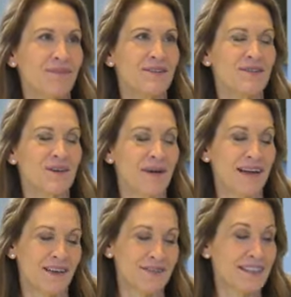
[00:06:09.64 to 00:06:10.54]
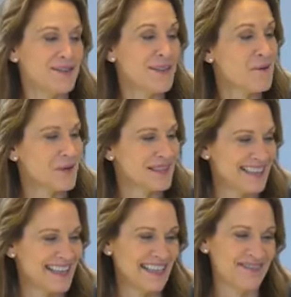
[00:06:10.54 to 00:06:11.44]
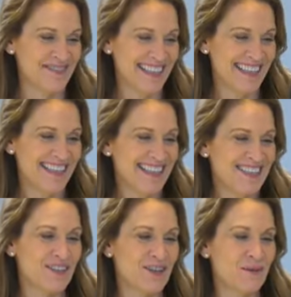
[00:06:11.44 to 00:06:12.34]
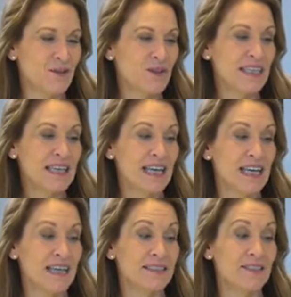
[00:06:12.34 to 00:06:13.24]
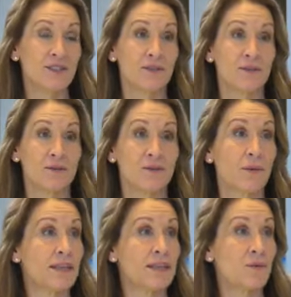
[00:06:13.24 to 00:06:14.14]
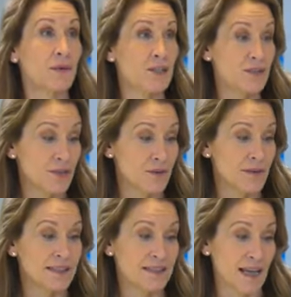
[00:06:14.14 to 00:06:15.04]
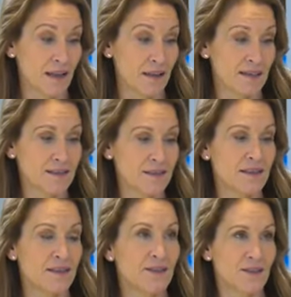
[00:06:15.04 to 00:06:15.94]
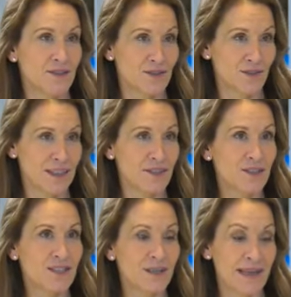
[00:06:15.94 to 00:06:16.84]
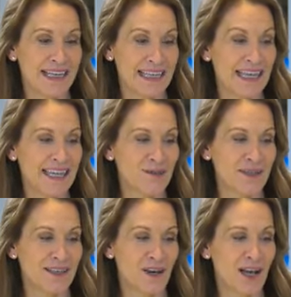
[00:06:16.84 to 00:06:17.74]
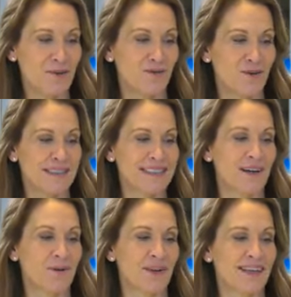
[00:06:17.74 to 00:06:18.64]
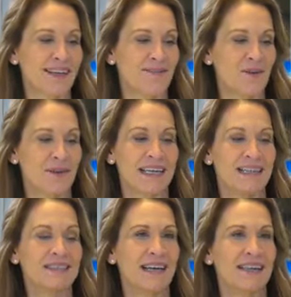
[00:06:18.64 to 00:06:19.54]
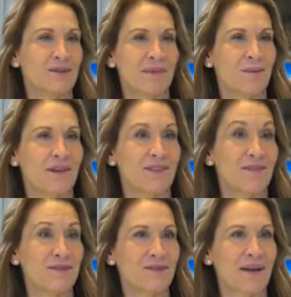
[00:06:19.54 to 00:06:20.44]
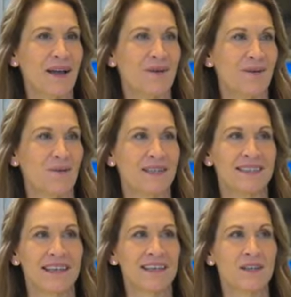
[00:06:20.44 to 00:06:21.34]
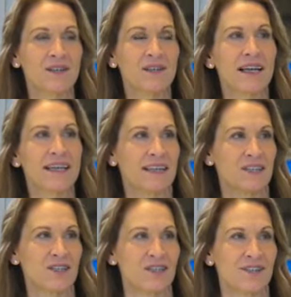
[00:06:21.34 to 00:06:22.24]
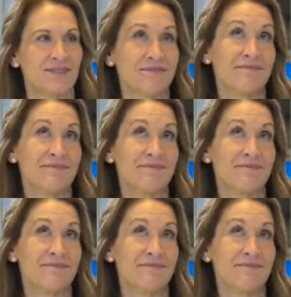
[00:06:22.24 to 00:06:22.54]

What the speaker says: So I'd love to hear that once again. So looking ahead to 2022 in Dallas, does your leadership and engagement in high-performance networking give you any insights about what the future might hold? What is that going to look like next year?